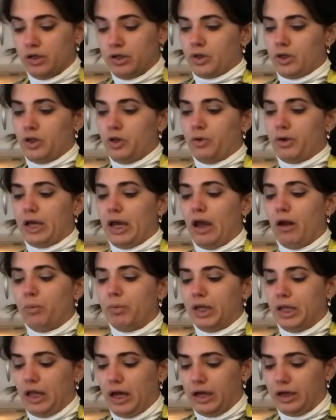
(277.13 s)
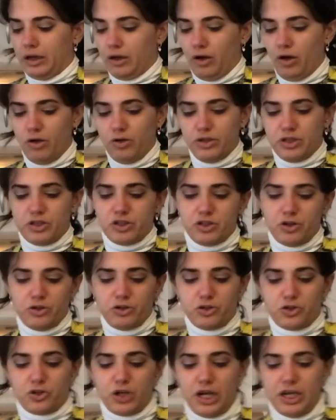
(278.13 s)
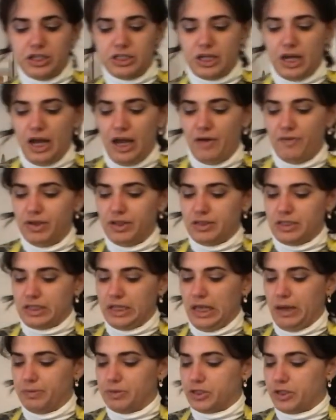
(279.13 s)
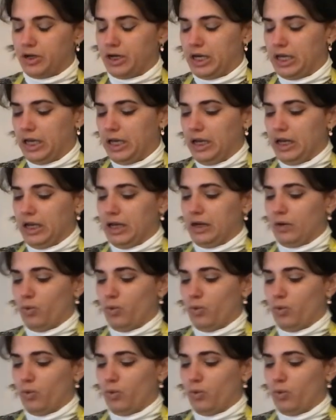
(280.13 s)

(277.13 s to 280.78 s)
You can't be like, oh, it's so strange, I haven't slept or eaten.